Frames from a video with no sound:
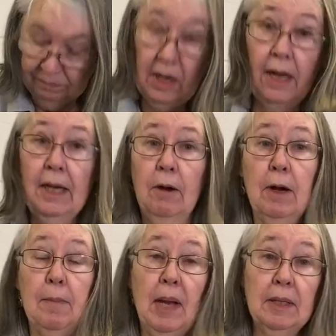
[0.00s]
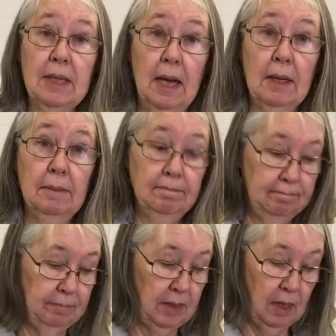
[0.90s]
I carry a bandana.
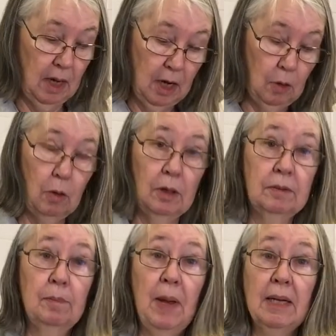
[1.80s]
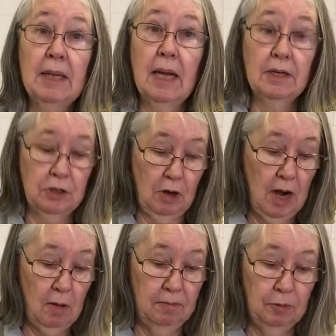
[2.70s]
Bandanas are
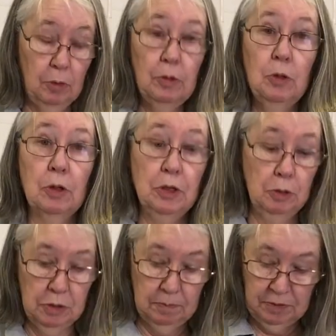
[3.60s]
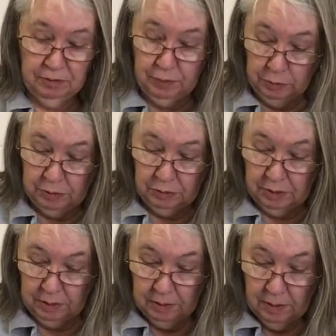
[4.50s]
helpful. You can use them to filter
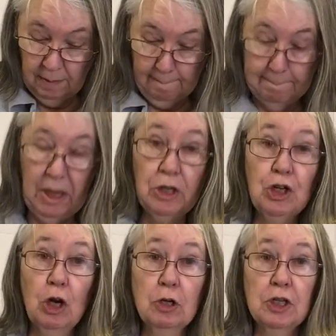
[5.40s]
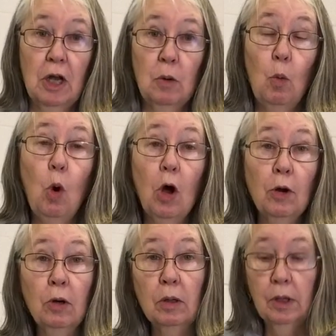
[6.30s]
the big chunks out of
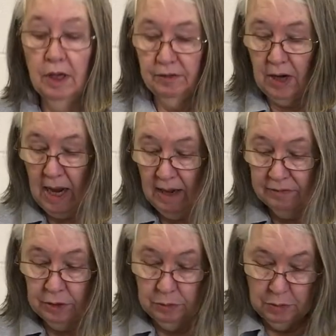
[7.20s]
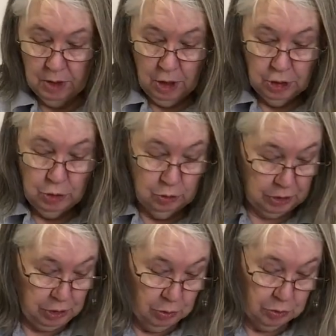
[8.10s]
water if you have to. You
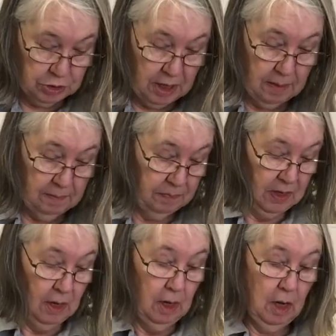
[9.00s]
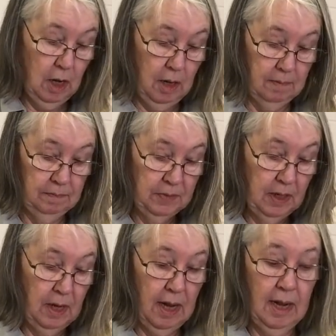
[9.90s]
can use them
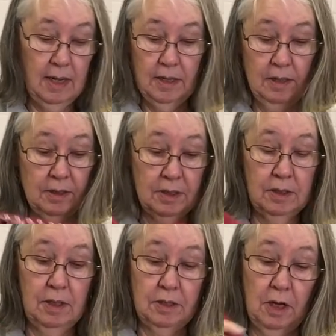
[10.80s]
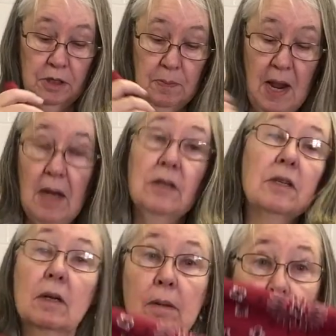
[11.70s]
as a dust
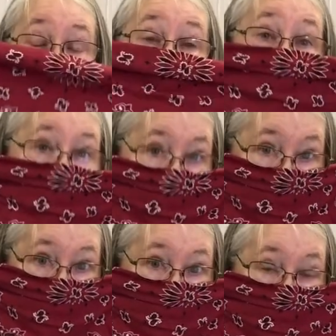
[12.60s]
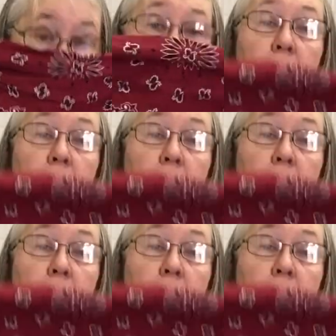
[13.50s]
mask, keep the dust.